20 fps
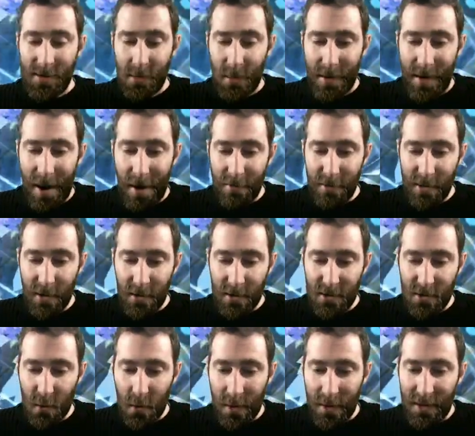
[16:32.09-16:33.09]
way. So we're currently
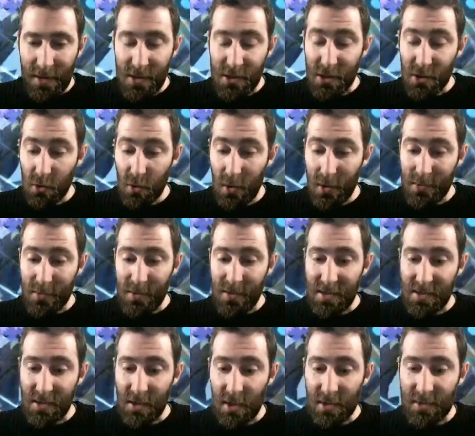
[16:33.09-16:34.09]
on 22 as we
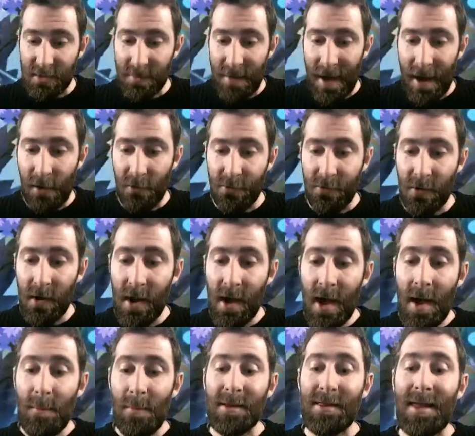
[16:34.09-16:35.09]
just lost some
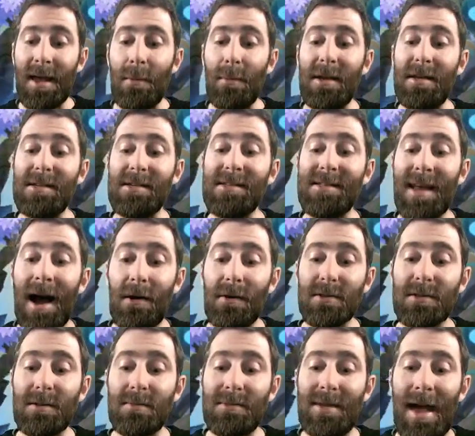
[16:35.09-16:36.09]
health, but then we just
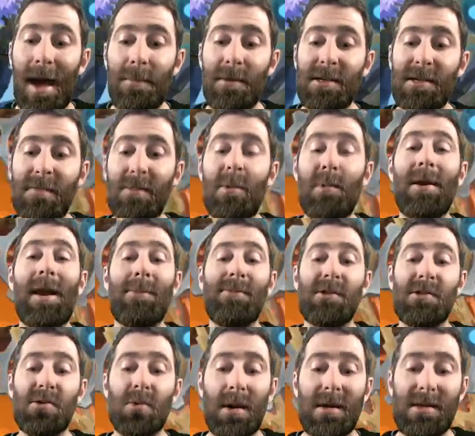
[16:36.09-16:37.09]
dealt some damage and we went up
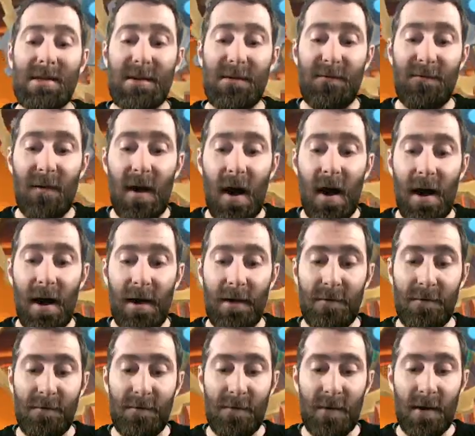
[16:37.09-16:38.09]
to
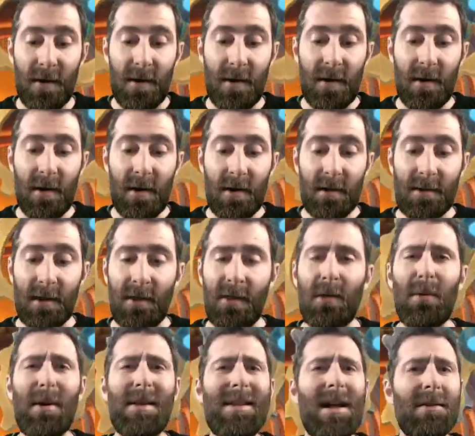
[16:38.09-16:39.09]
25. So I
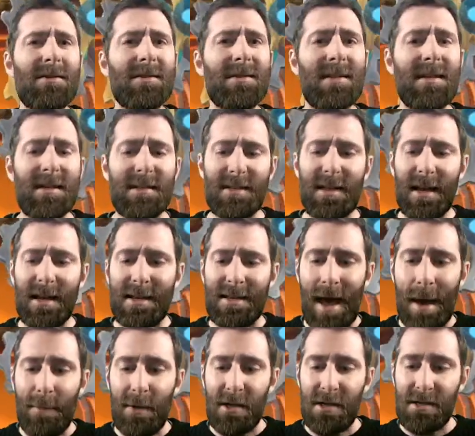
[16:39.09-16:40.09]
think we dealt 16
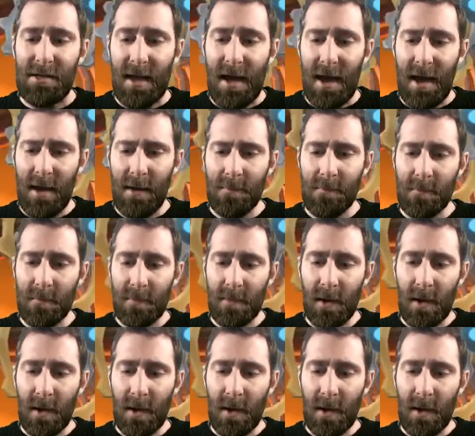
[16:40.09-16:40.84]
damage there.